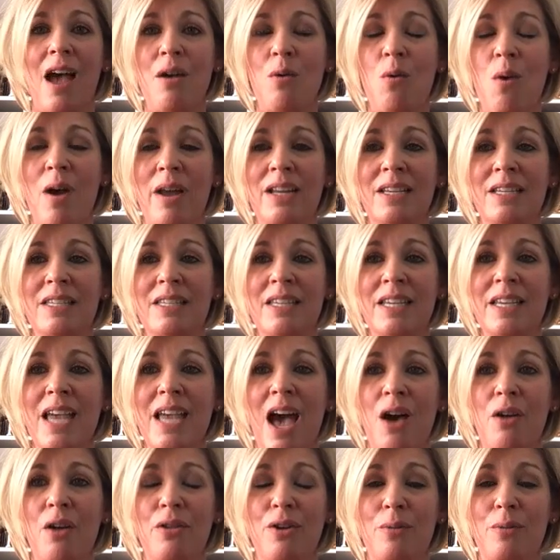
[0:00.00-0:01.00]
I want to see
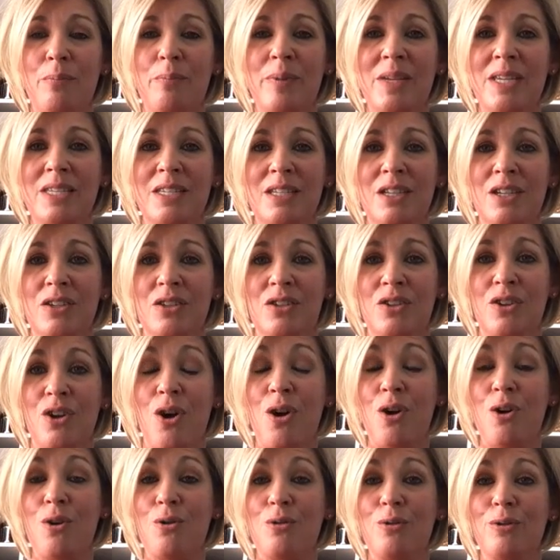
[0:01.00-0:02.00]
how their business
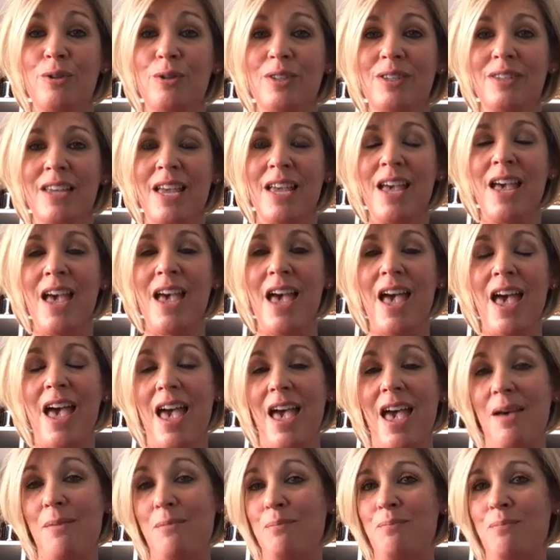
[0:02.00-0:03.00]
goes,
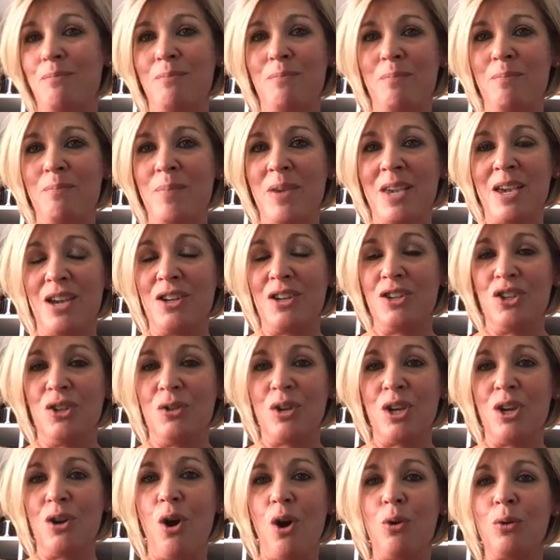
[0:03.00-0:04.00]
because
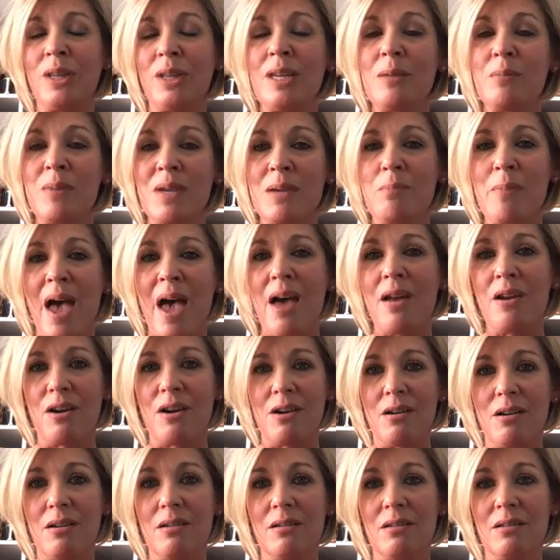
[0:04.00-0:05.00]
you can only be
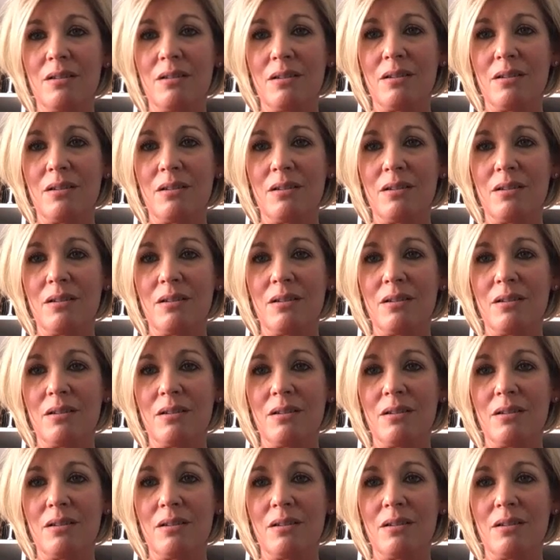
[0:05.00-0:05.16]
better.